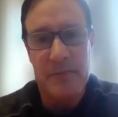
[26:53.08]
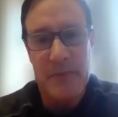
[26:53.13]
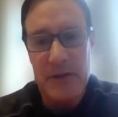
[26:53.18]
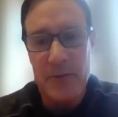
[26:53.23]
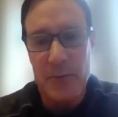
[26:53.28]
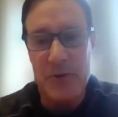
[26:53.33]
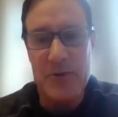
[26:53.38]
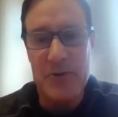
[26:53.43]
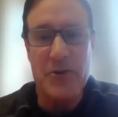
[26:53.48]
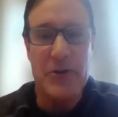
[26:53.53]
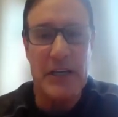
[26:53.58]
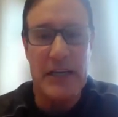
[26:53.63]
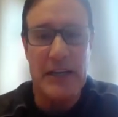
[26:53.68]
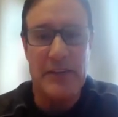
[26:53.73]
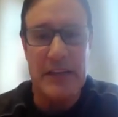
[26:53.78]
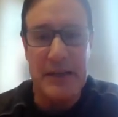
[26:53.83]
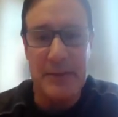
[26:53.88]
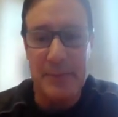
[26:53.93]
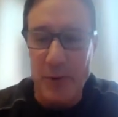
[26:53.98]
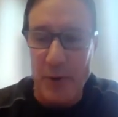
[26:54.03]
was looking at
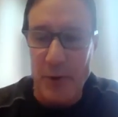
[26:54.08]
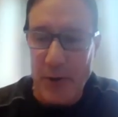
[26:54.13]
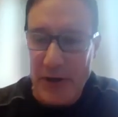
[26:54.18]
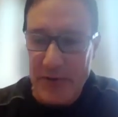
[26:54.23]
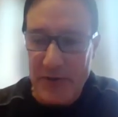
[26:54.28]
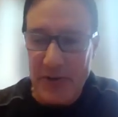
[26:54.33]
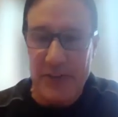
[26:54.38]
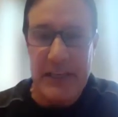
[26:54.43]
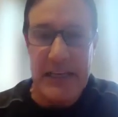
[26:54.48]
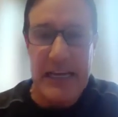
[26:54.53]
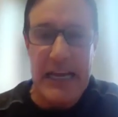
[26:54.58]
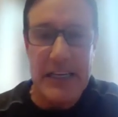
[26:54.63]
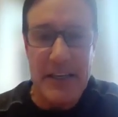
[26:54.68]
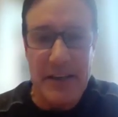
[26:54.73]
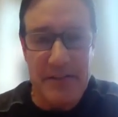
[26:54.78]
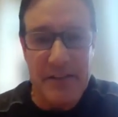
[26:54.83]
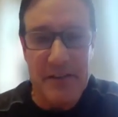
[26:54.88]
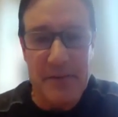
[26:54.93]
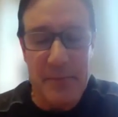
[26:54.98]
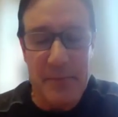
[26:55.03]
the employees at the end
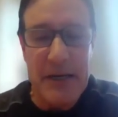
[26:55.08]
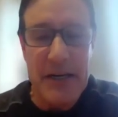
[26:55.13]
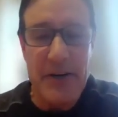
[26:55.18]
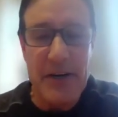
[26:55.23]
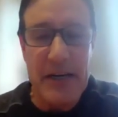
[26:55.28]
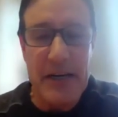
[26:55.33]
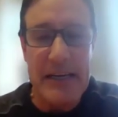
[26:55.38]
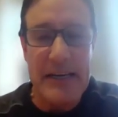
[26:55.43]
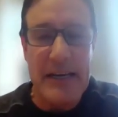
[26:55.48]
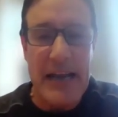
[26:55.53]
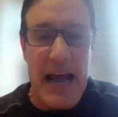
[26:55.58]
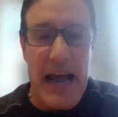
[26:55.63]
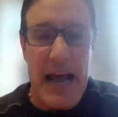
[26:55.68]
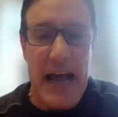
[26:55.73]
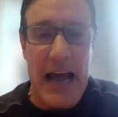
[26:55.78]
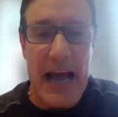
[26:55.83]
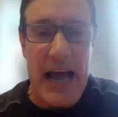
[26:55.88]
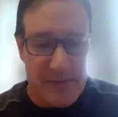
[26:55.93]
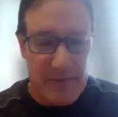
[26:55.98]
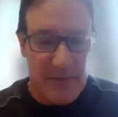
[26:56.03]
of the period, not
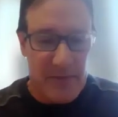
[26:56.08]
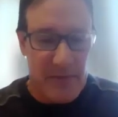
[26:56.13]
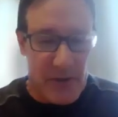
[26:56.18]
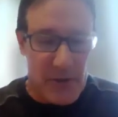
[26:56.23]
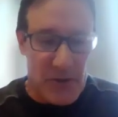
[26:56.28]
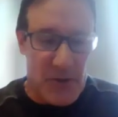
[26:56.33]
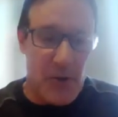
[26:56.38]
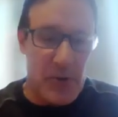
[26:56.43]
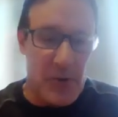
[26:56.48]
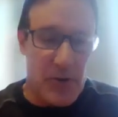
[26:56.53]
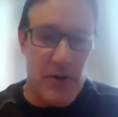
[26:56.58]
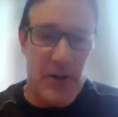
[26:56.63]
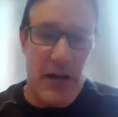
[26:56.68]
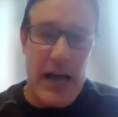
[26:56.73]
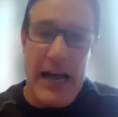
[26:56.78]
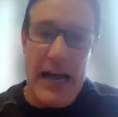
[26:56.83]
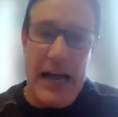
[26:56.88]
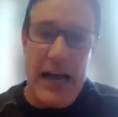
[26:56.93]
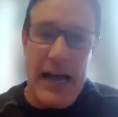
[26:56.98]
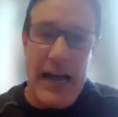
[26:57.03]
the total
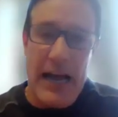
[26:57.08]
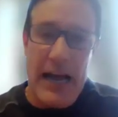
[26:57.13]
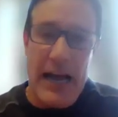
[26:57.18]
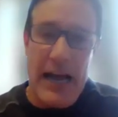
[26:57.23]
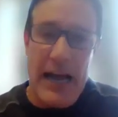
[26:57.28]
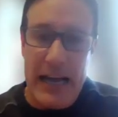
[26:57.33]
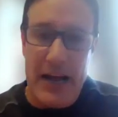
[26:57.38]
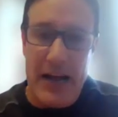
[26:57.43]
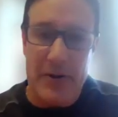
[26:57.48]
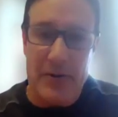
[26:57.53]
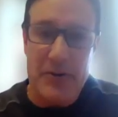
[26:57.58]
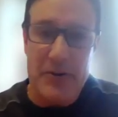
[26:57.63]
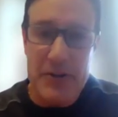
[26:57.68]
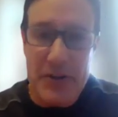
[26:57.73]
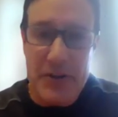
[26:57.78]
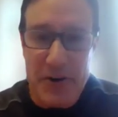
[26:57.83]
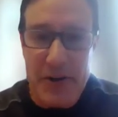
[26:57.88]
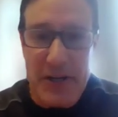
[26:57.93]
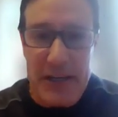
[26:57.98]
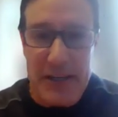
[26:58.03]
highest count
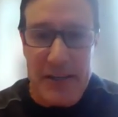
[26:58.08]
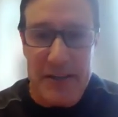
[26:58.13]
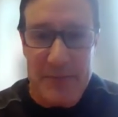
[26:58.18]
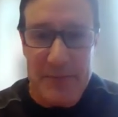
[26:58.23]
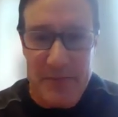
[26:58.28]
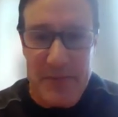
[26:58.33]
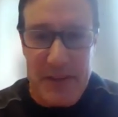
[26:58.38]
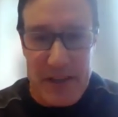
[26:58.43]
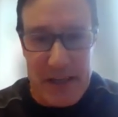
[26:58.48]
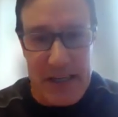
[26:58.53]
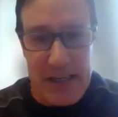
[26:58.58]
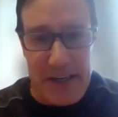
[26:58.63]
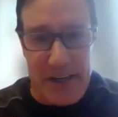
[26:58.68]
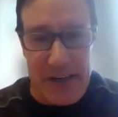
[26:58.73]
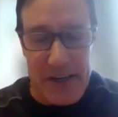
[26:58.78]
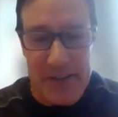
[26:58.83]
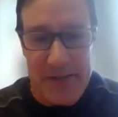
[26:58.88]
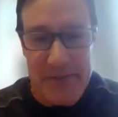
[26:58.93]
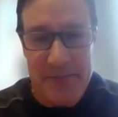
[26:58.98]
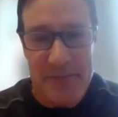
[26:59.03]
during the year.